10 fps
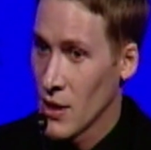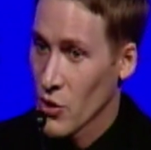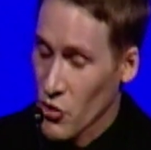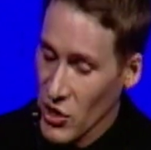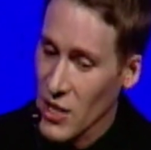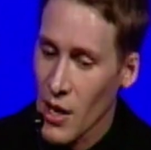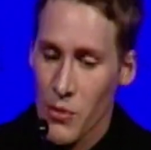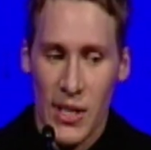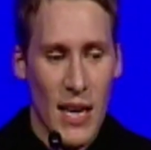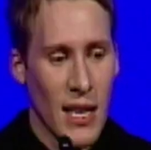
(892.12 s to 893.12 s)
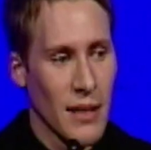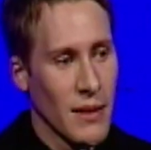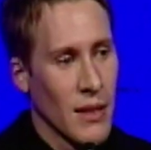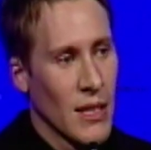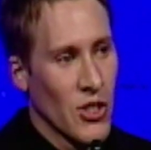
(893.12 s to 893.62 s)
So she comes in,
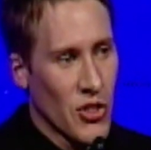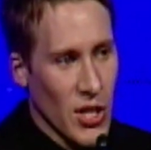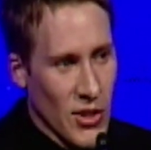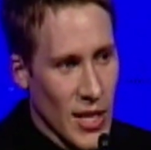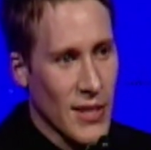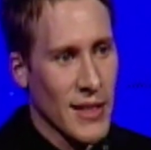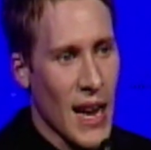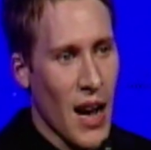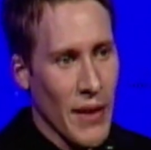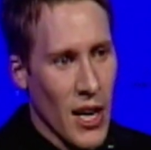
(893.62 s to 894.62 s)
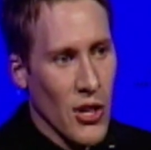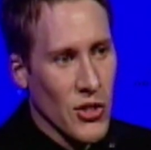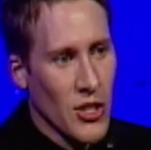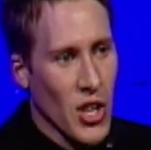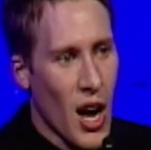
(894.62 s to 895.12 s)
she sits down, they all
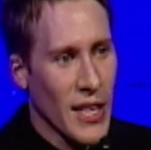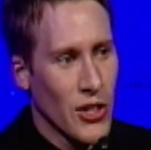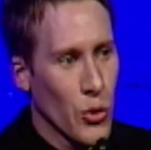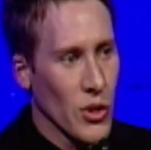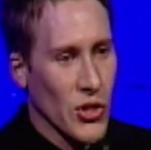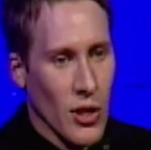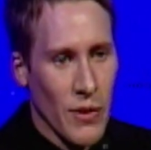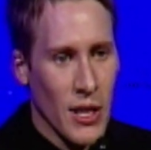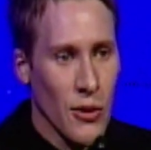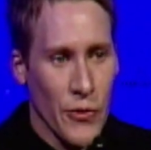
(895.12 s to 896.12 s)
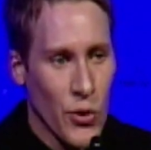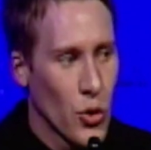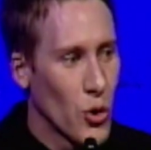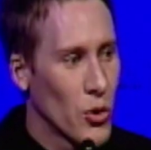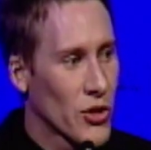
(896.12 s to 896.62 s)
start talking to her, serving her
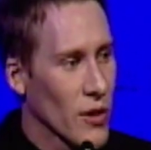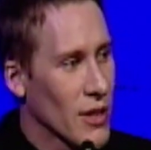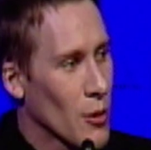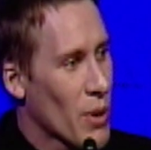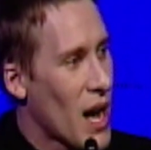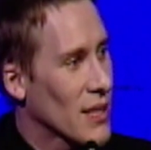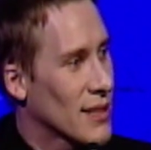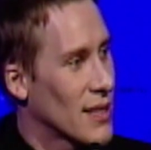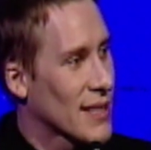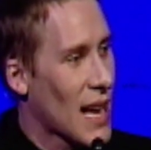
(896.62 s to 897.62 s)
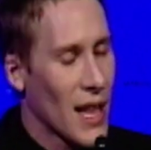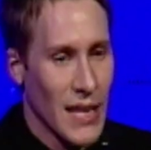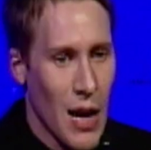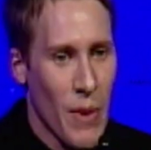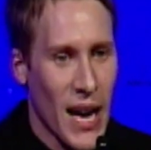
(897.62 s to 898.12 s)
food, serving her pasta and salad, and
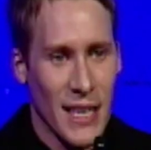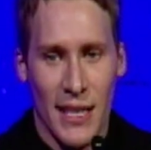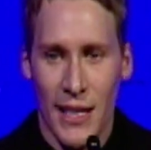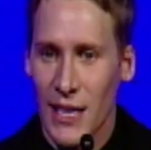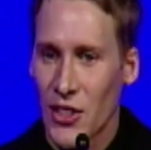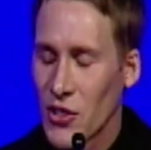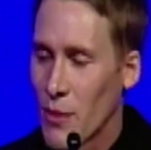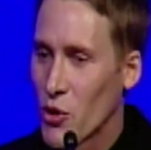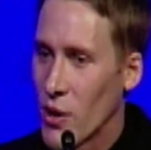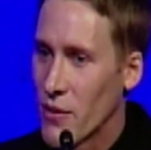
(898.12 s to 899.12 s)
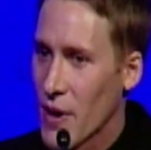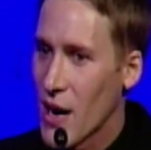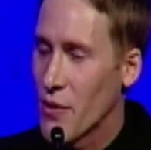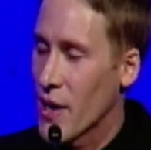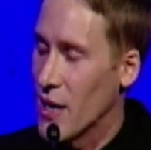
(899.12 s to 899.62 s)
I back into the kitchen. I'm growing
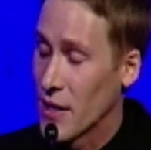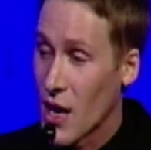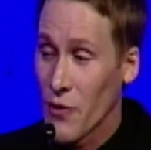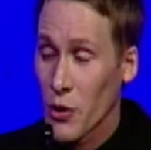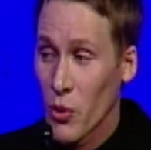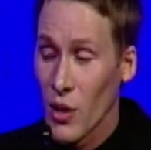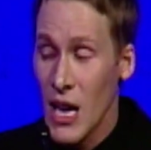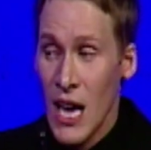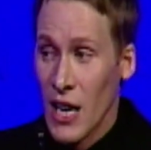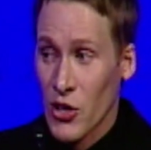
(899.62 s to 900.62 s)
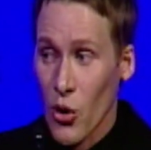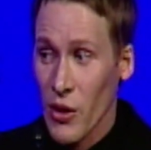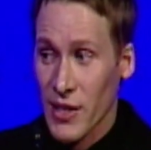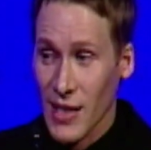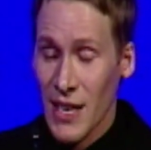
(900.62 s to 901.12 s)
very, very uncomfortable because all of
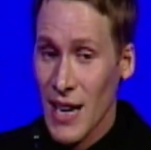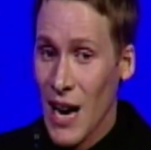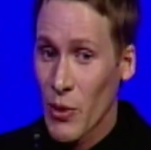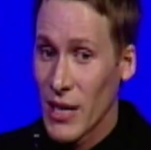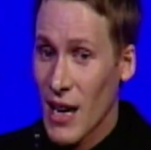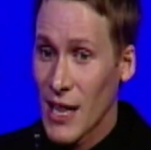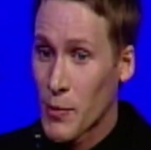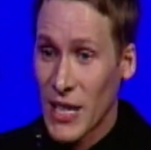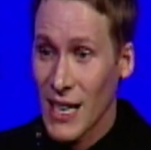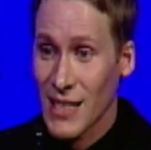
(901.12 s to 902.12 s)
a sudden I realize, because